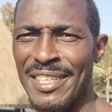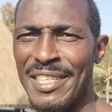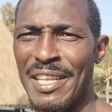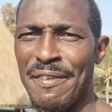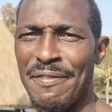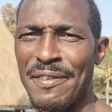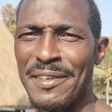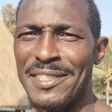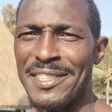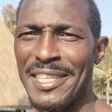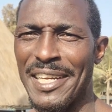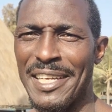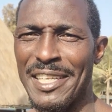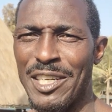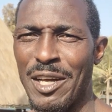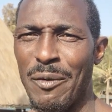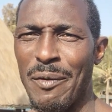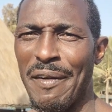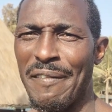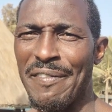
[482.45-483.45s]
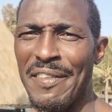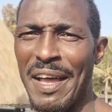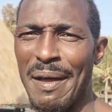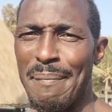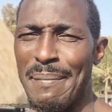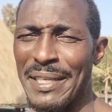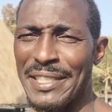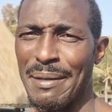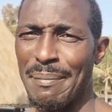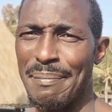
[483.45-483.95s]
difference. Like, you know, we have not
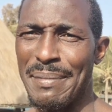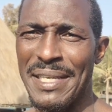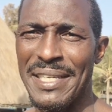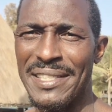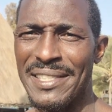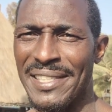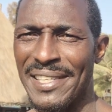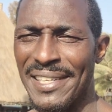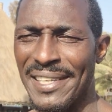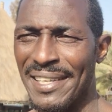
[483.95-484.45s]
missed a beat.